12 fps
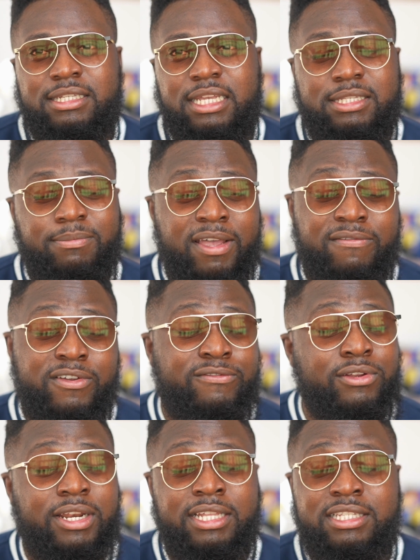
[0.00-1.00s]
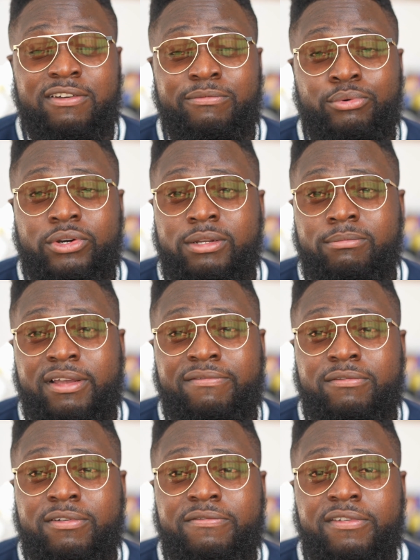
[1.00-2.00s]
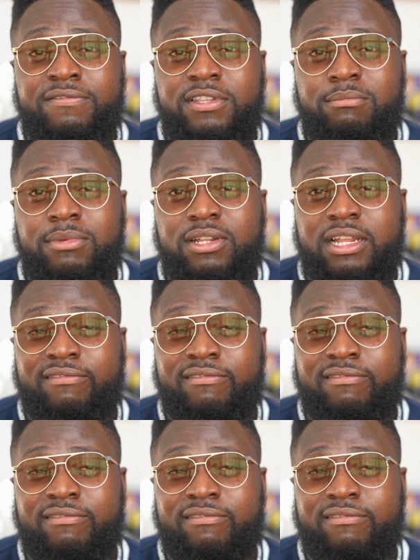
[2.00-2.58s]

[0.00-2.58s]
it's my favorite lens I've put on, my favorite 50mm